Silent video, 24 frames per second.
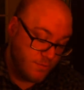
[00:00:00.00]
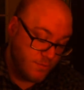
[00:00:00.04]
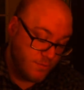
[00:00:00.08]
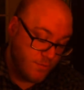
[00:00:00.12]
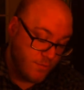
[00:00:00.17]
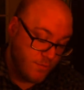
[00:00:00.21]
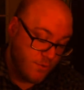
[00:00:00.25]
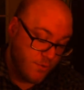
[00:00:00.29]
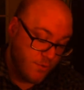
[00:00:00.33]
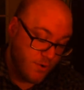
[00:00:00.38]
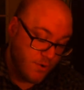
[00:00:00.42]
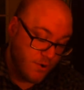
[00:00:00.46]

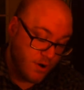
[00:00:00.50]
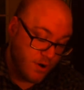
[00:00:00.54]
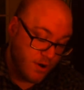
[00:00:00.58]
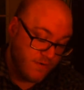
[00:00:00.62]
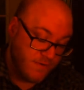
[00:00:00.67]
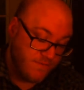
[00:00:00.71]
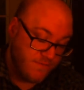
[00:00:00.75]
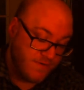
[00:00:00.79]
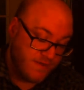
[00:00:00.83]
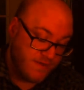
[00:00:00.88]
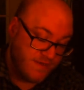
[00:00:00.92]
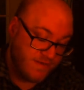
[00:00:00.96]
more of
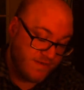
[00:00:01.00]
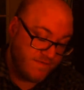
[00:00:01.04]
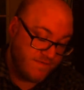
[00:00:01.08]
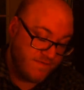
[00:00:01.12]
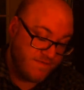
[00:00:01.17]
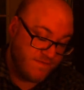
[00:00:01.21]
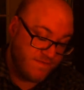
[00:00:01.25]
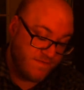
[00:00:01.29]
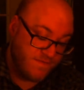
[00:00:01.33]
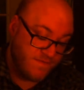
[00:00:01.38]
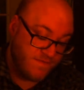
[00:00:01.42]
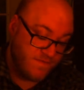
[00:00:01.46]
a
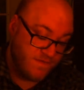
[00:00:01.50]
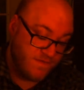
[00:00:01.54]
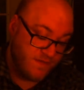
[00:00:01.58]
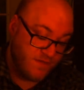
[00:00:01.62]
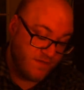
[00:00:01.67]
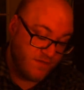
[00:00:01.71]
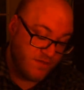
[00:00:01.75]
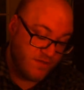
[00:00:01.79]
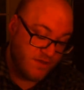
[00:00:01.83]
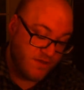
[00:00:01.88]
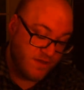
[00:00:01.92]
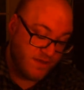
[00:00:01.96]
consistent
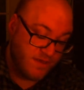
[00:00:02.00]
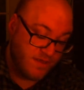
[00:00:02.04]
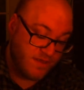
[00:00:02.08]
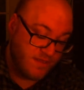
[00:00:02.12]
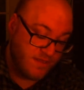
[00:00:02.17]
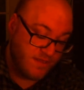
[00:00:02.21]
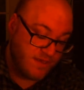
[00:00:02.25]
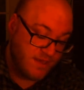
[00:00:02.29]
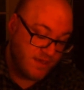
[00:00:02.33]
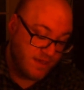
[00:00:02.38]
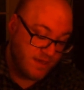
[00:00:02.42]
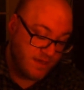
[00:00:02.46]
looking
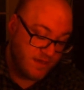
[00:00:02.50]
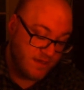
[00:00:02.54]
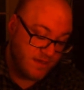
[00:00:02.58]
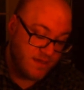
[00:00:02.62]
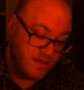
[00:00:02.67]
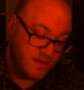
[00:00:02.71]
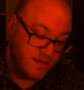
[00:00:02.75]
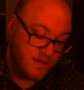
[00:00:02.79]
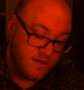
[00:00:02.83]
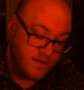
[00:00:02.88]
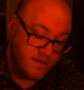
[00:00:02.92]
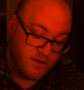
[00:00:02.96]
thing
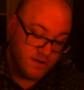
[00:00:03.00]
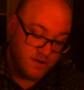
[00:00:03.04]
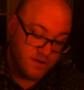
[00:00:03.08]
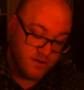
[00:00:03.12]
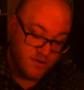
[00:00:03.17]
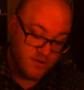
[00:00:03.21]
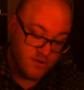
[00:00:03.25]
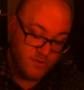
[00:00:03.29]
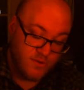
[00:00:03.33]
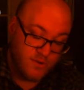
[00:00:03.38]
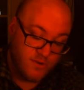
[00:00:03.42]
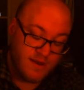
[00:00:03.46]
you
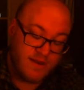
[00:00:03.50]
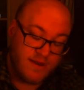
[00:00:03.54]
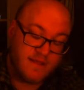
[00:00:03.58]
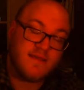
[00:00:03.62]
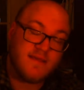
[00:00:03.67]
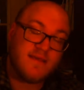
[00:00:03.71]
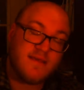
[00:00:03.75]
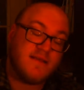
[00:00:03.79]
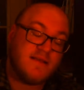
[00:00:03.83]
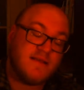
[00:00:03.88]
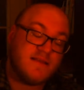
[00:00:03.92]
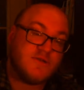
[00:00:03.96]
know, and I
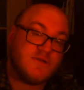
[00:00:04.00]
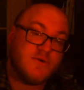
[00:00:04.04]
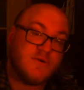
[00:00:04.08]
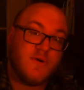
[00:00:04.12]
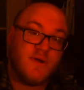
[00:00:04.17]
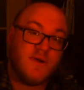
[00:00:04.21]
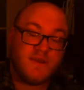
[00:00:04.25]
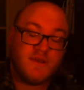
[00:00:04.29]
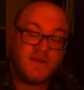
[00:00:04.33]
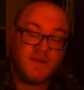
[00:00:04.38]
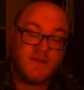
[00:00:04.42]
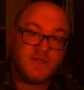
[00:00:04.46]
think that's
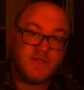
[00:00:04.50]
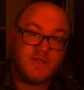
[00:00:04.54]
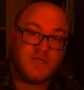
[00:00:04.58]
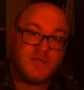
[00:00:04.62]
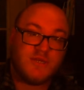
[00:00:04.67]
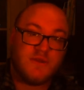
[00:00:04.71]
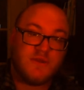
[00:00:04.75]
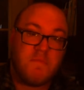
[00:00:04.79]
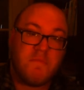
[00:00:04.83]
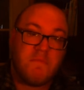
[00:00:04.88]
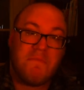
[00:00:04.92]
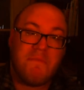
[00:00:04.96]
going to just
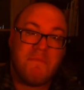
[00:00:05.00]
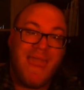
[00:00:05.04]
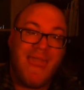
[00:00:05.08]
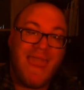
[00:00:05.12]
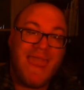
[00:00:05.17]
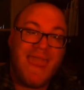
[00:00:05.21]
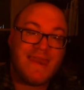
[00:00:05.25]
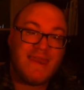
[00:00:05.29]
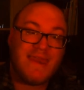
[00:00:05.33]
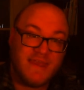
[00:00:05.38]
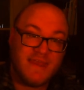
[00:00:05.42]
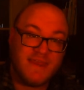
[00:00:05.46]

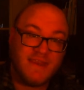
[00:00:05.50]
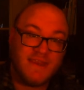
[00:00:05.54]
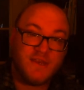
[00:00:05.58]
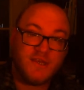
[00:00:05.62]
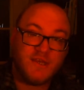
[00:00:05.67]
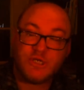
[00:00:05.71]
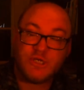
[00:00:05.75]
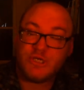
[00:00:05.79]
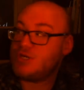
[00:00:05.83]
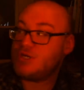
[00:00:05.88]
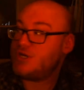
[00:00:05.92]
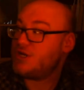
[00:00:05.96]

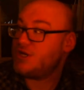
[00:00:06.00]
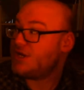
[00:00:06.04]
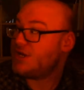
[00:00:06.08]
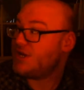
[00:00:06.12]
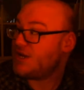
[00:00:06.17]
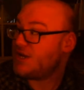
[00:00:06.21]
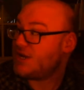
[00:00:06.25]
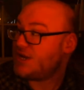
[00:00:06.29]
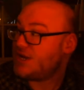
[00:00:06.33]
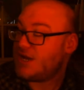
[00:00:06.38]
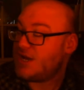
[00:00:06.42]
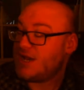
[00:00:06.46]
manage
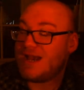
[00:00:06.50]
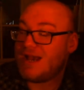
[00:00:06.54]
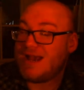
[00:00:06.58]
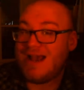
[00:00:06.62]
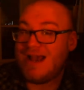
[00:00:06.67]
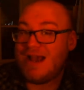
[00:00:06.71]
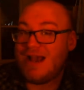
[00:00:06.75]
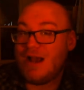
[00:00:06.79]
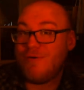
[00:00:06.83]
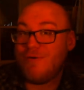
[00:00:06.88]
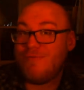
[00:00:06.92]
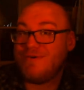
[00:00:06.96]

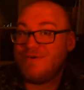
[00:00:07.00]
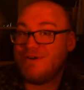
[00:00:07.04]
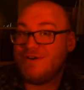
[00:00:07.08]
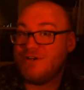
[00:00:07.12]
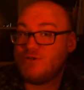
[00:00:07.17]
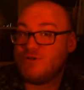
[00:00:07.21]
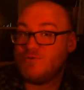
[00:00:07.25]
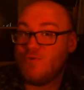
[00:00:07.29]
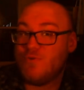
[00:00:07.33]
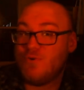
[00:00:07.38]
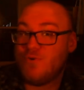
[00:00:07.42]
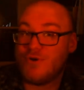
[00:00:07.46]
how much
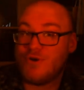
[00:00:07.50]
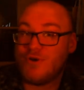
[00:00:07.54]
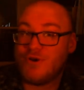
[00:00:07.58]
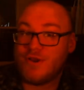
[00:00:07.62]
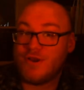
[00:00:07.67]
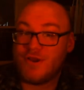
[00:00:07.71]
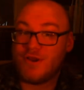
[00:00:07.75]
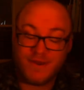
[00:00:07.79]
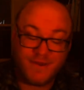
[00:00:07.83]
work